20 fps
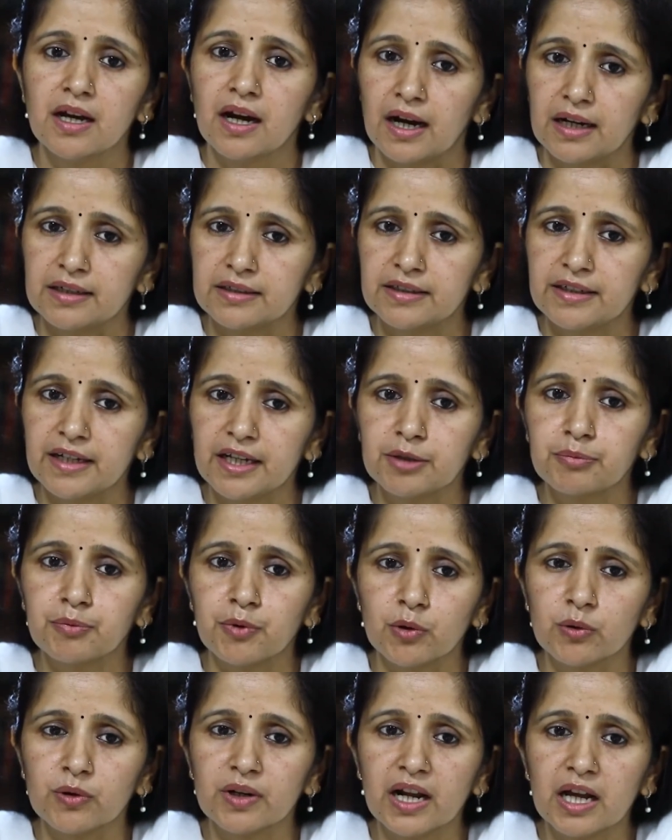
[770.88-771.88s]
Undertake
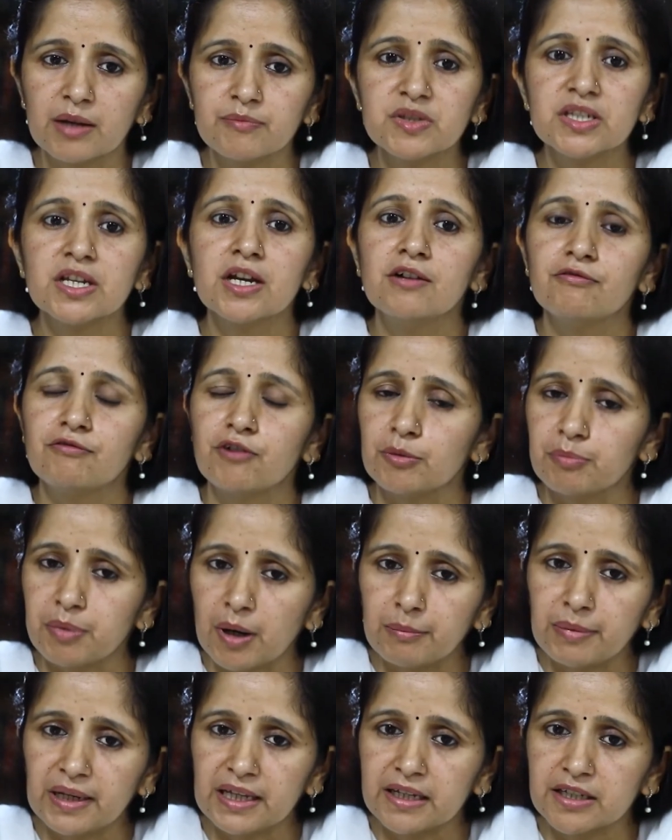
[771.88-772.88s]
programs for
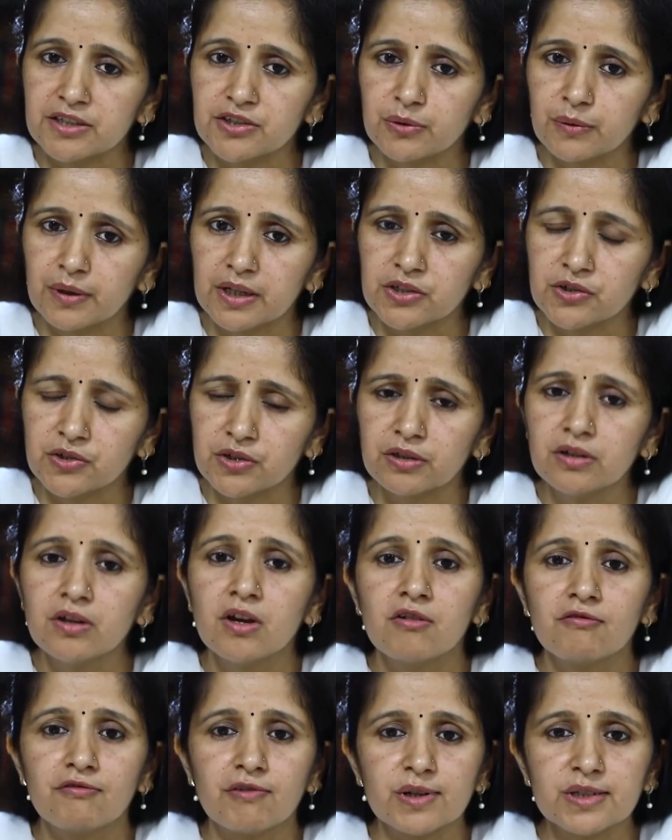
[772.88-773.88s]
public education
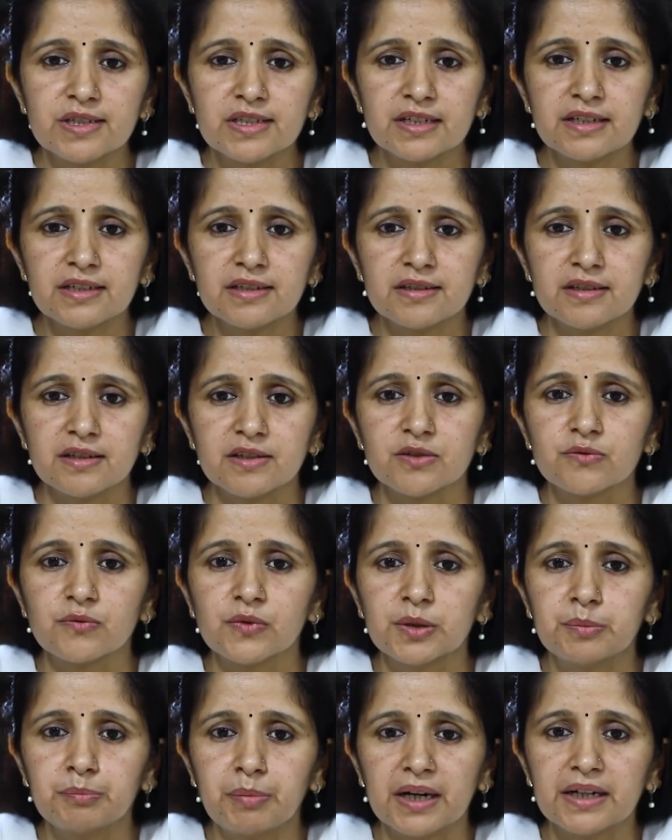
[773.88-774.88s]
for citizens
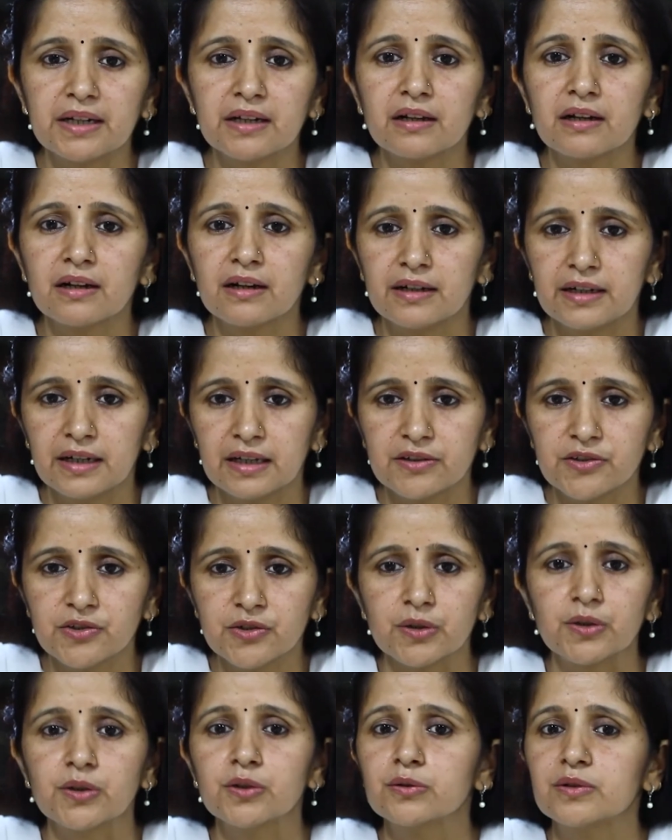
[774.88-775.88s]
with particular
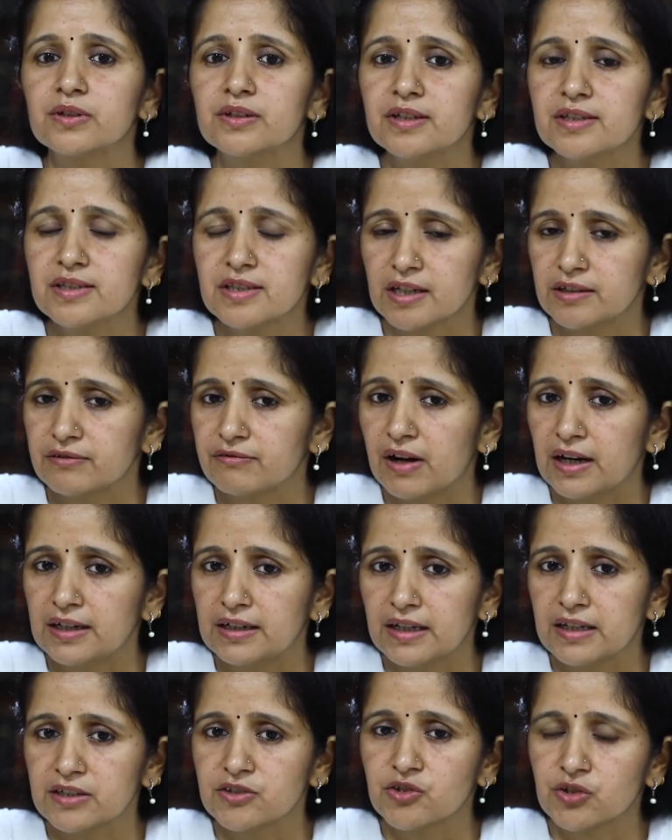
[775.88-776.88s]
attention to the
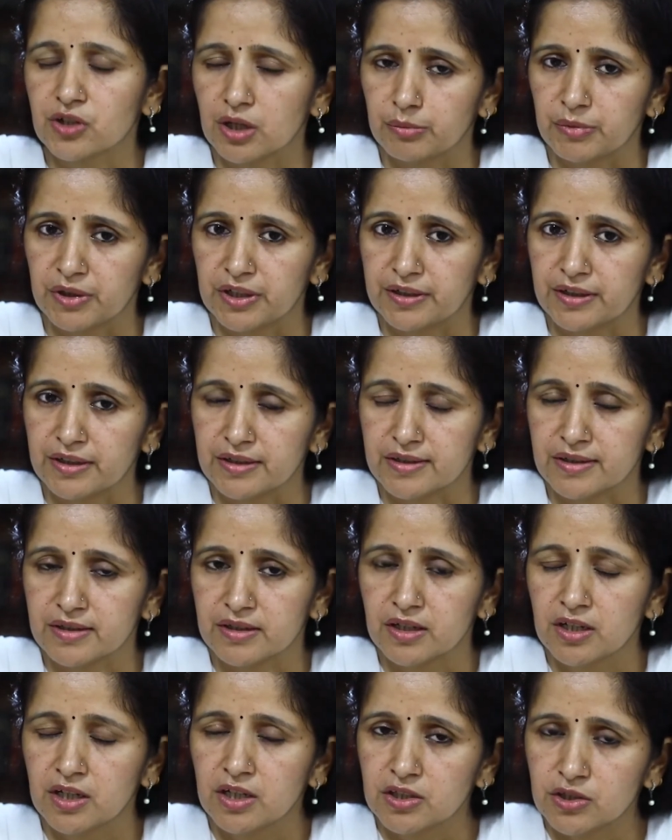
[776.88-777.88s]
disadvantaged communities.
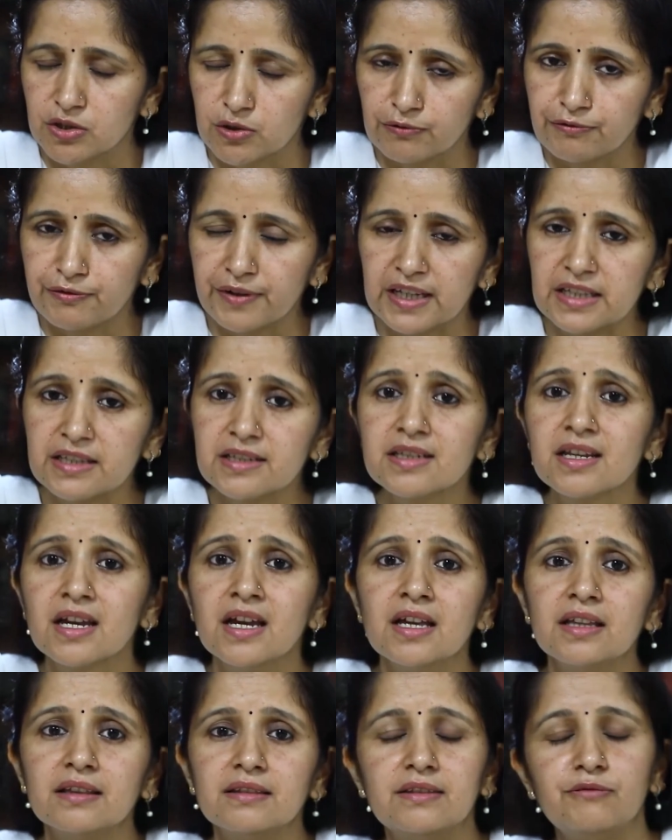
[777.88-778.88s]
So friends,
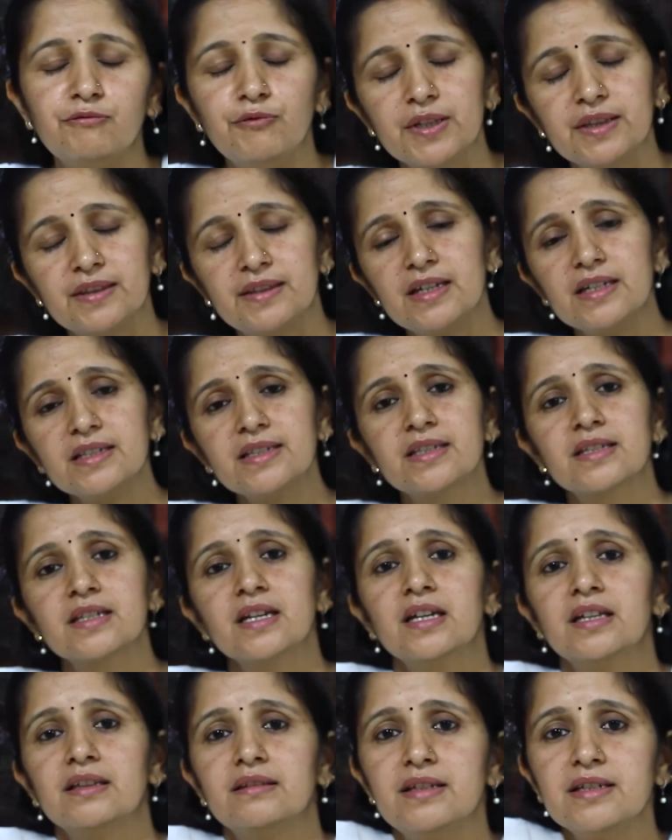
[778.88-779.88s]
with this
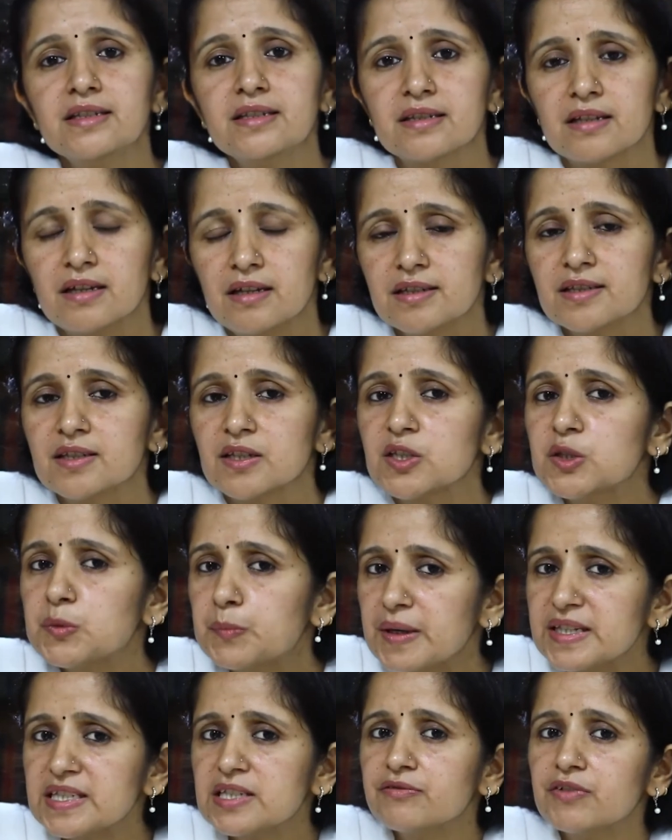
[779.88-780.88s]
is a
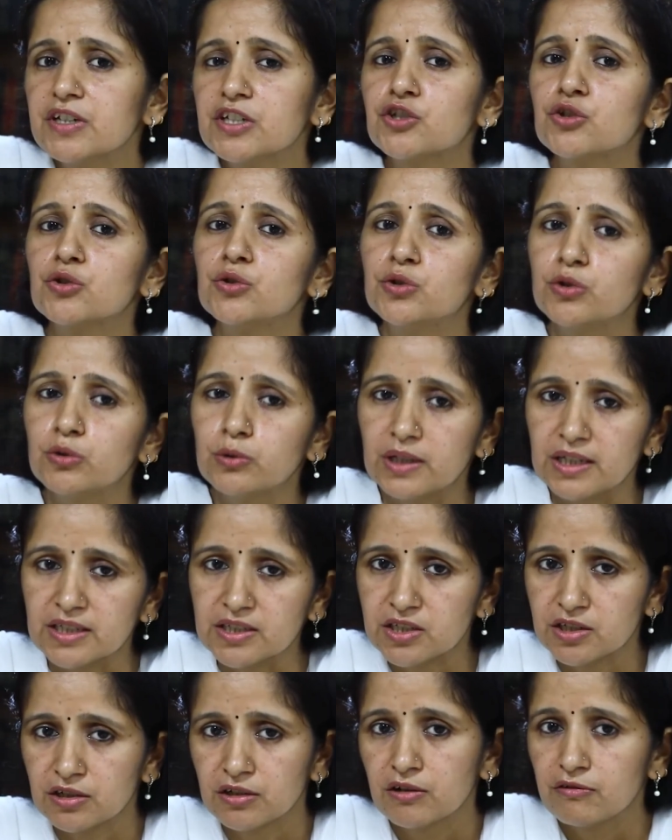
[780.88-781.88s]
specific to-do
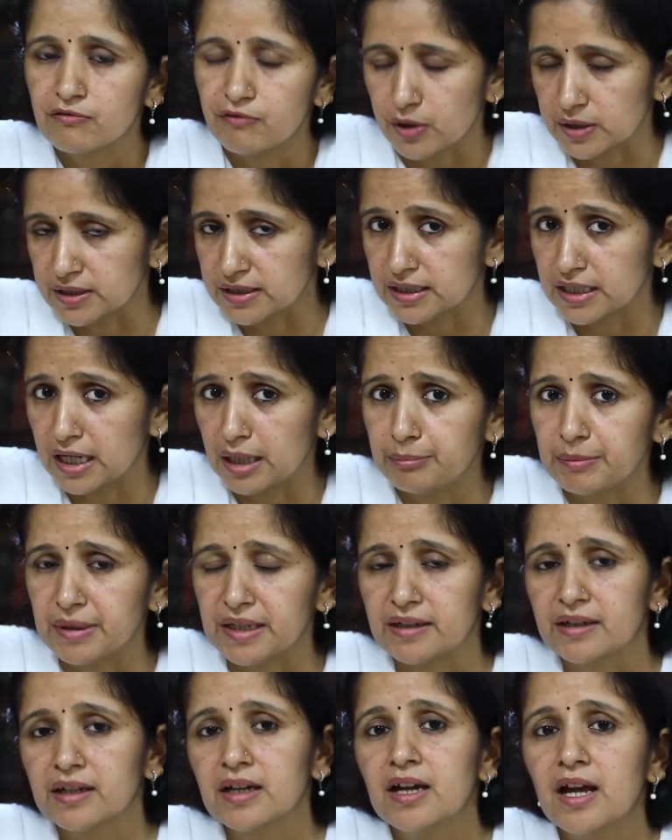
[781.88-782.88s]
list for the
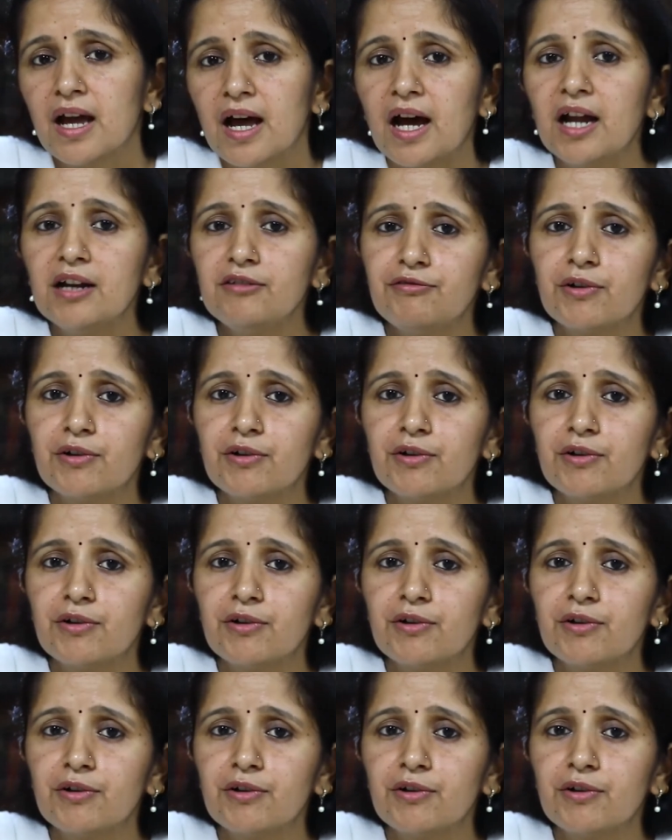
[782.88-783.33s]
government and